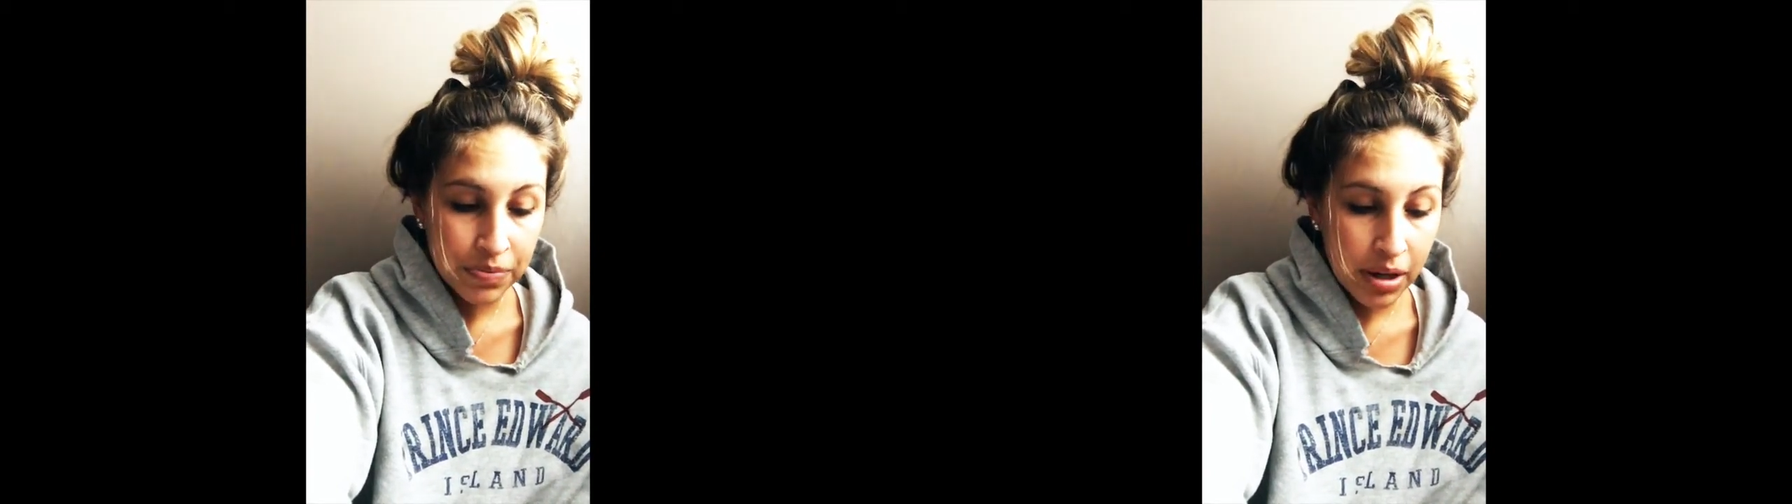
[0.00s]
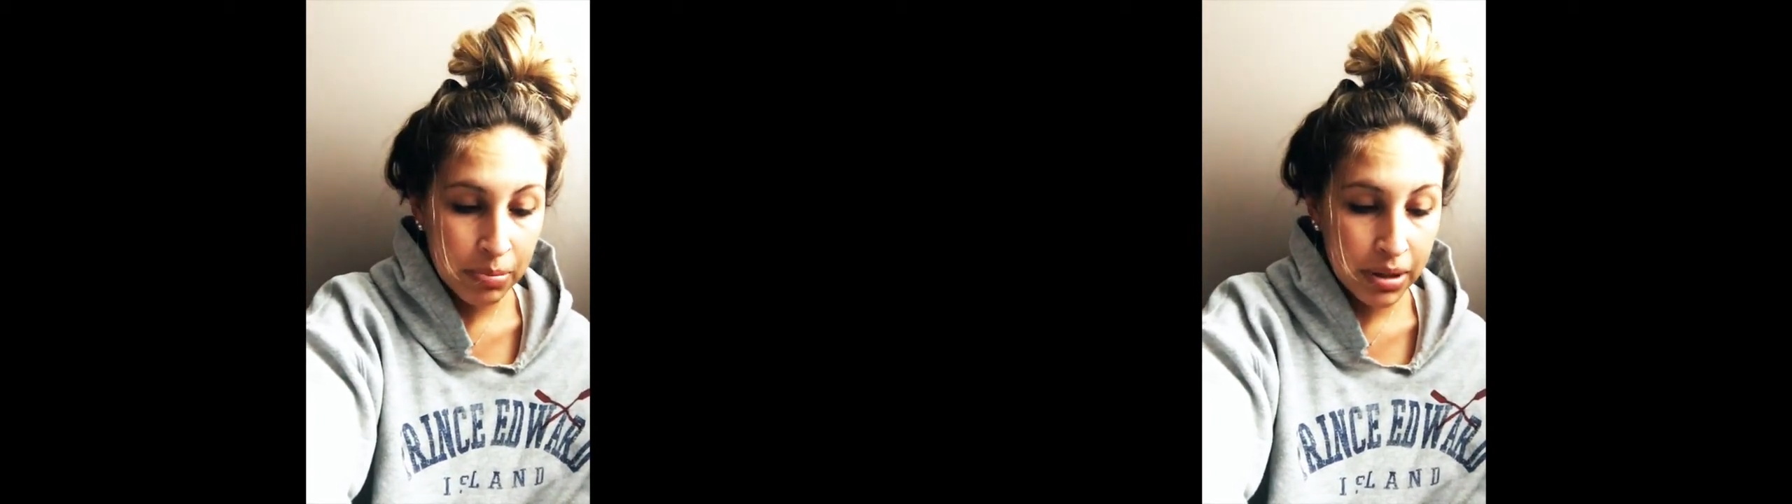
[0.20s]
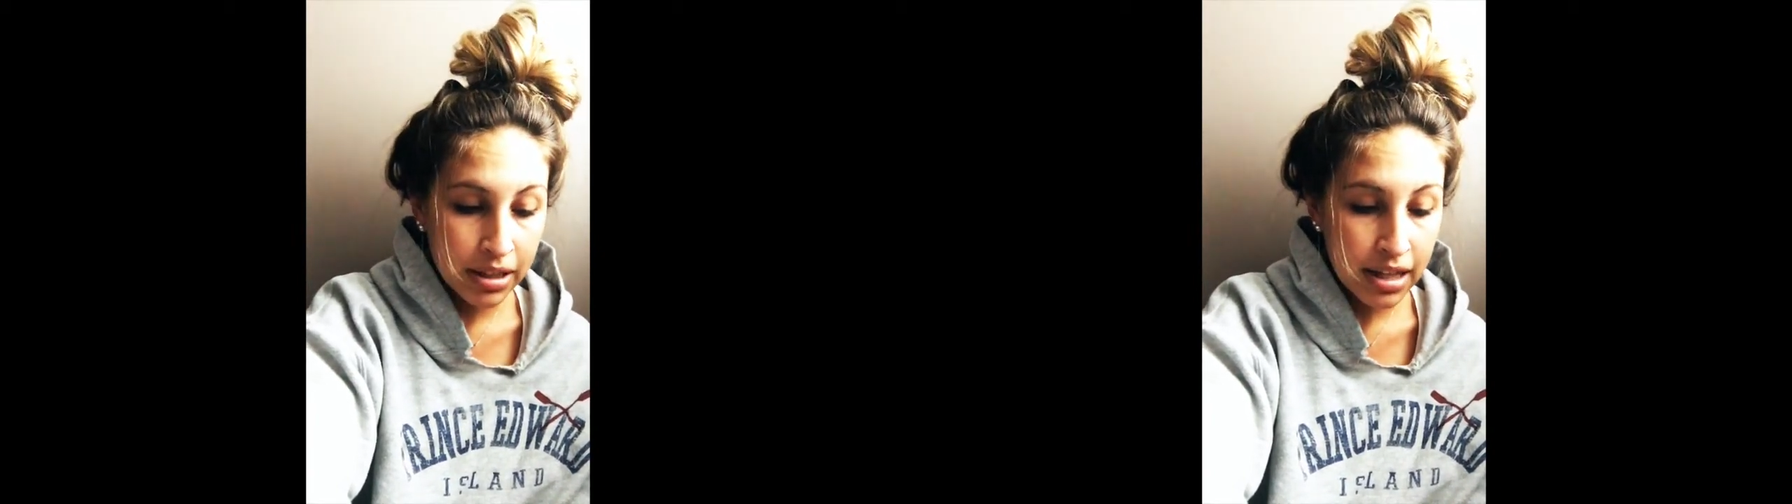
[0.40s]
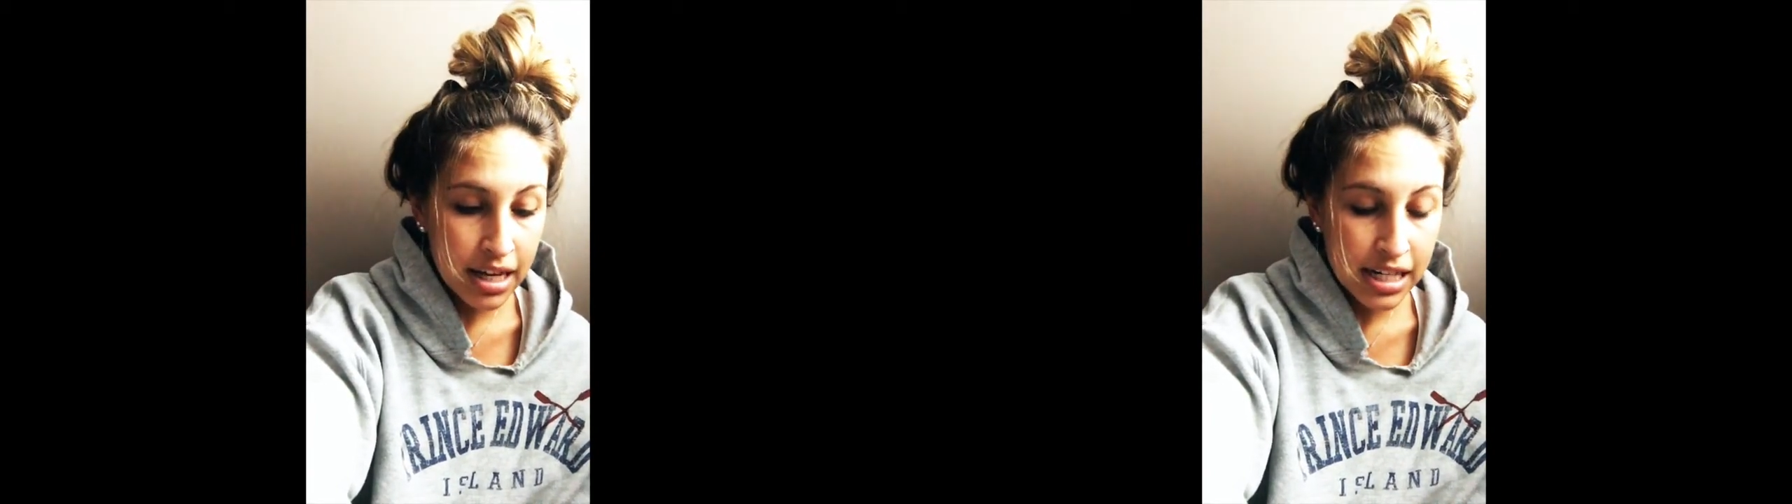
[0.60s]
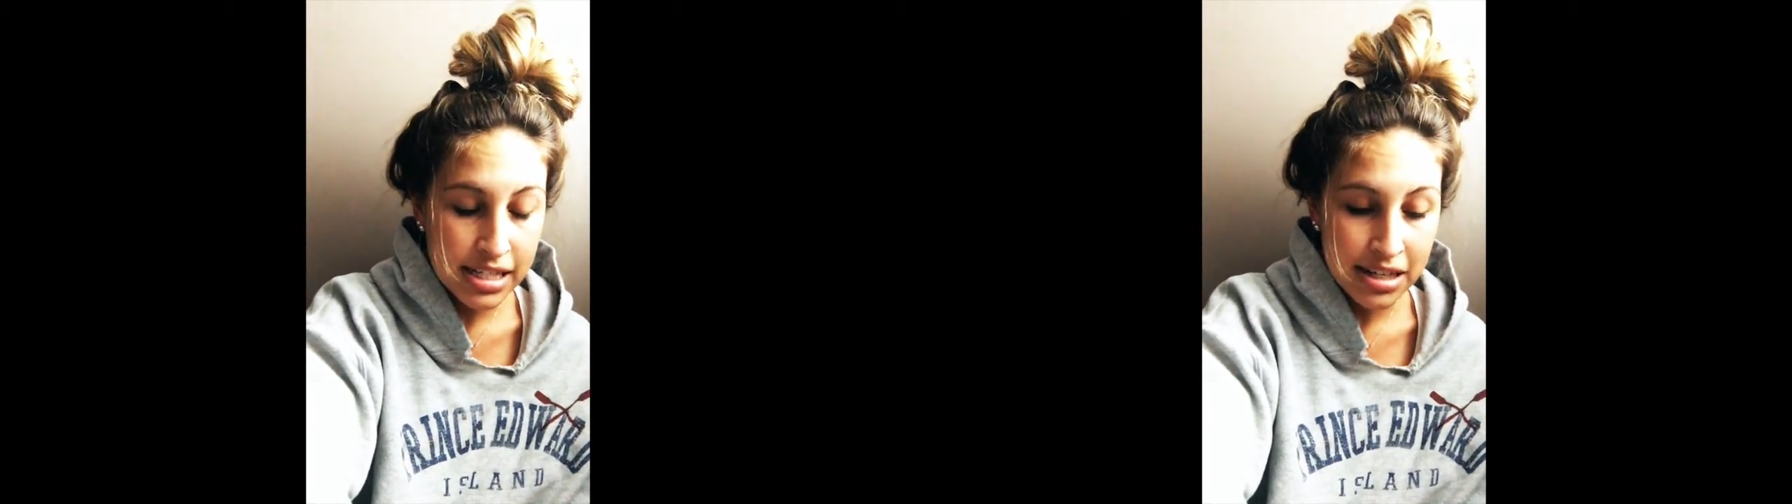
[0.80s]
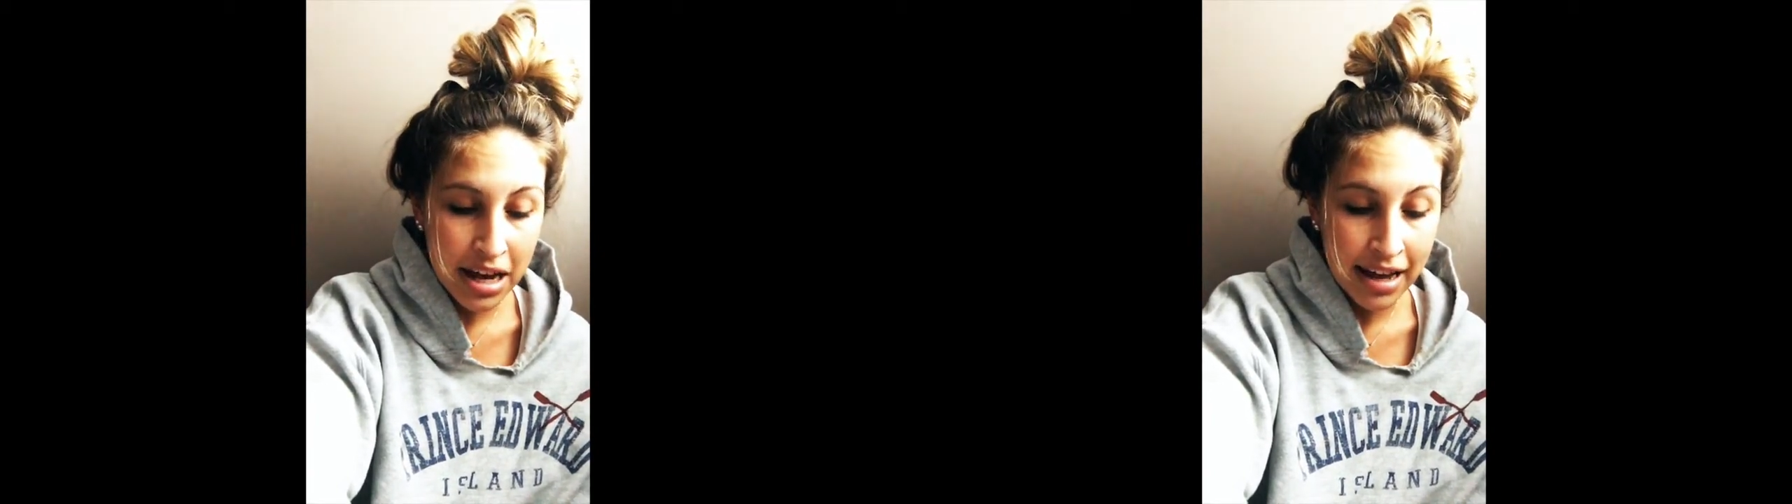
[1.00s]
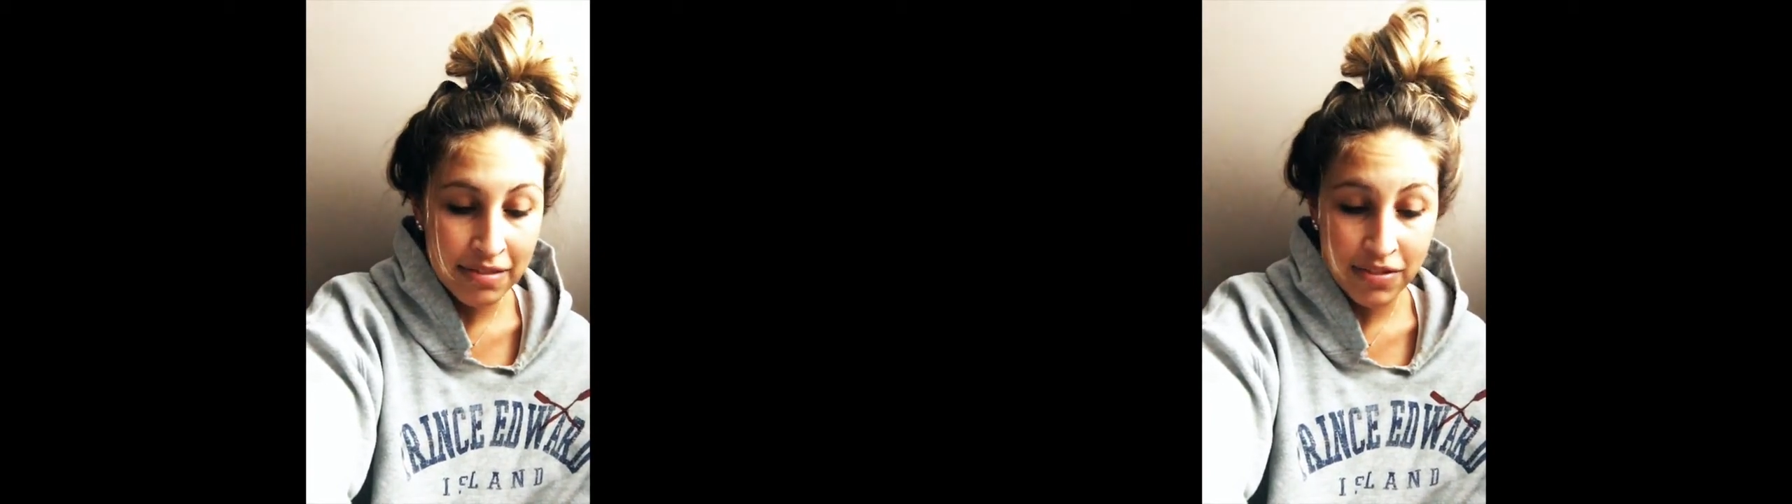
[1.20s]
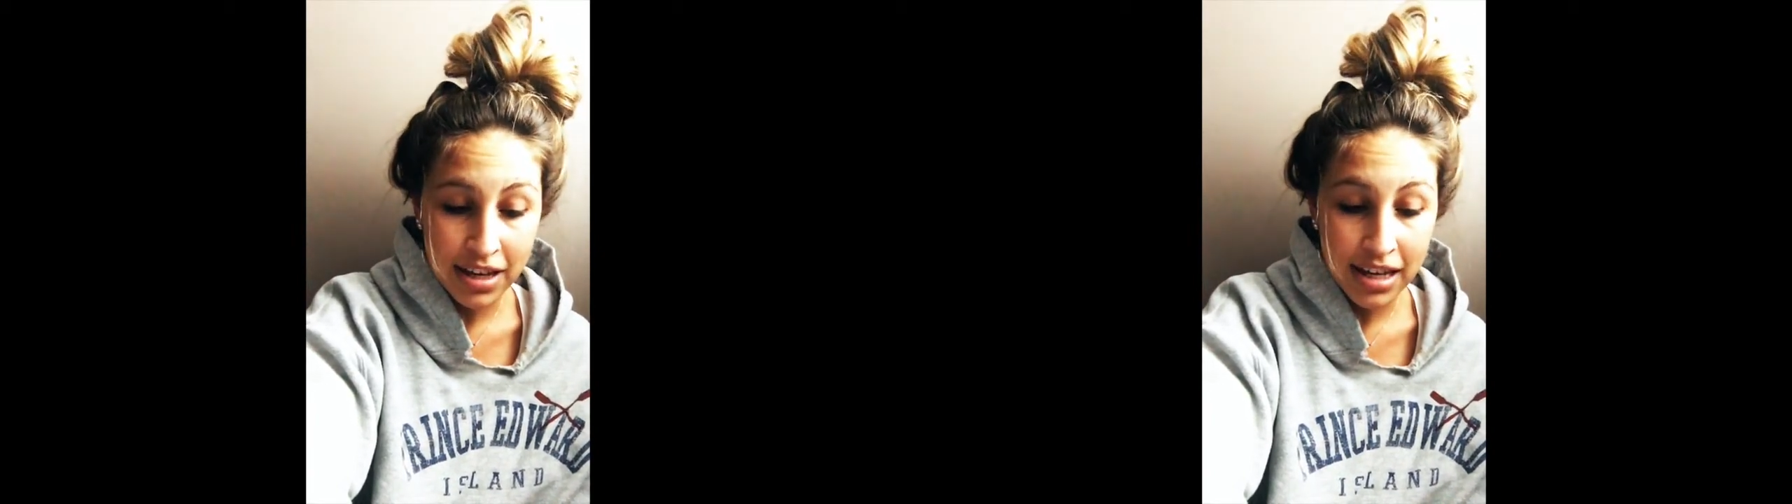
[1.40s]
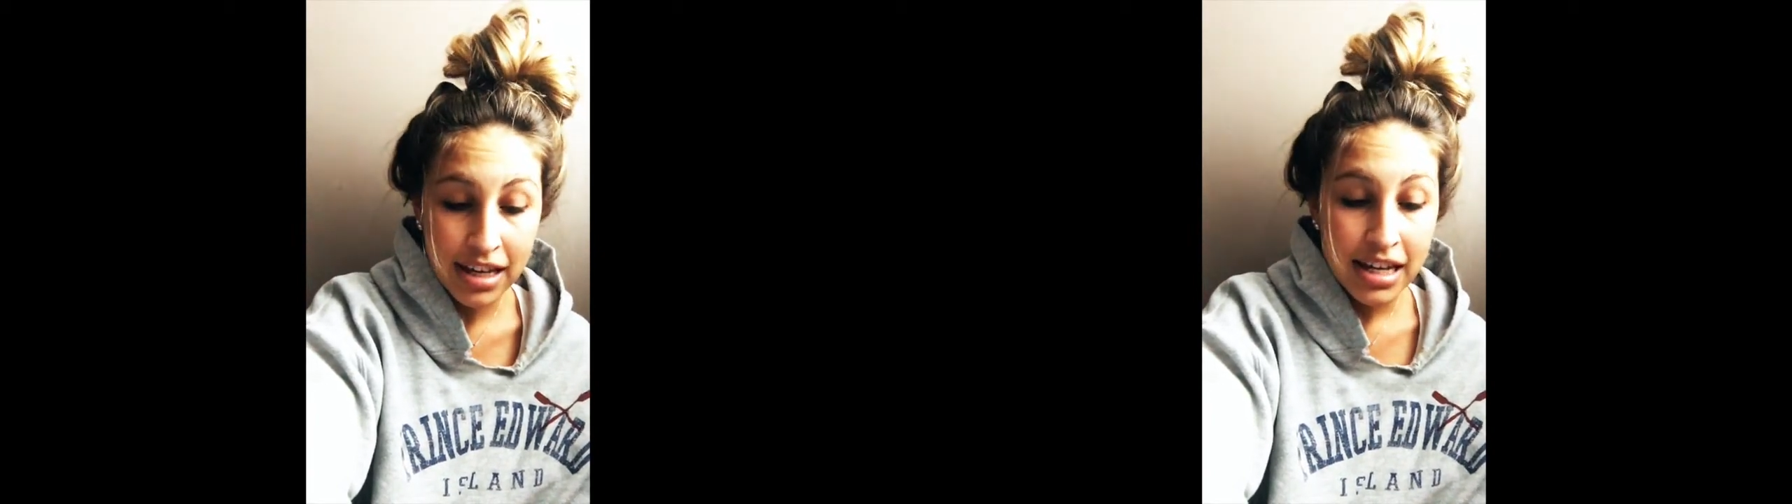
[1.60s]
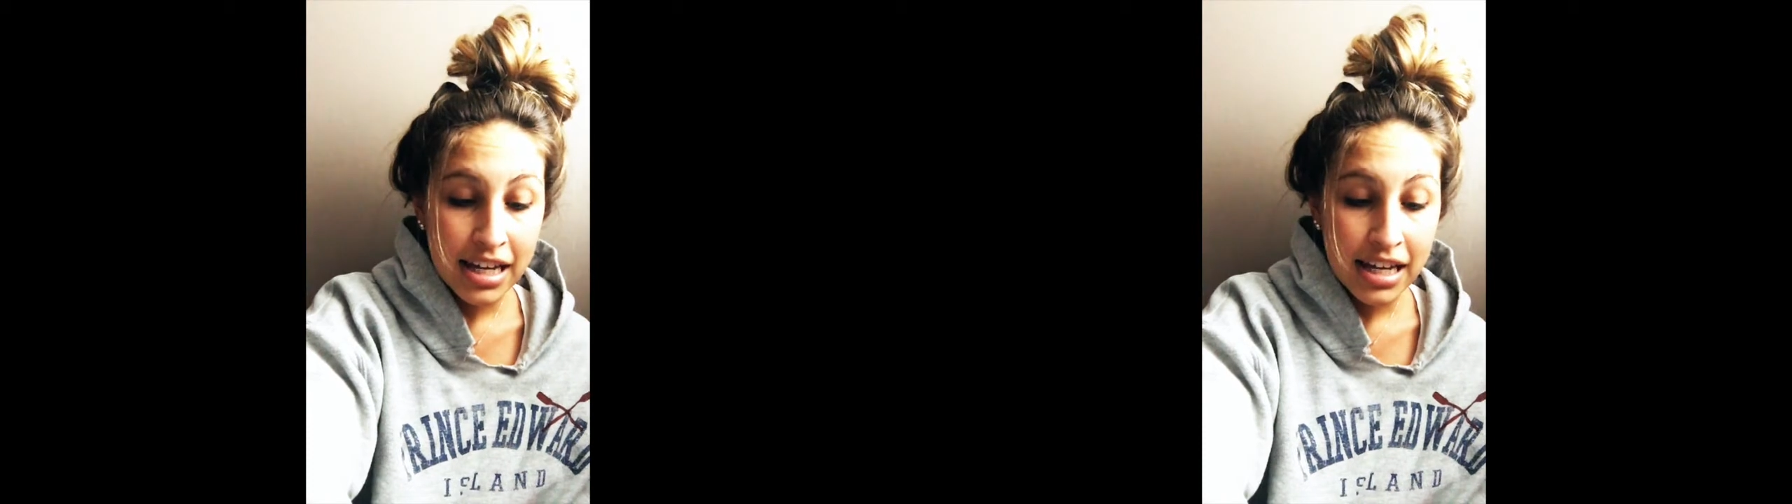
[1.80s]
A PICC line is an IV.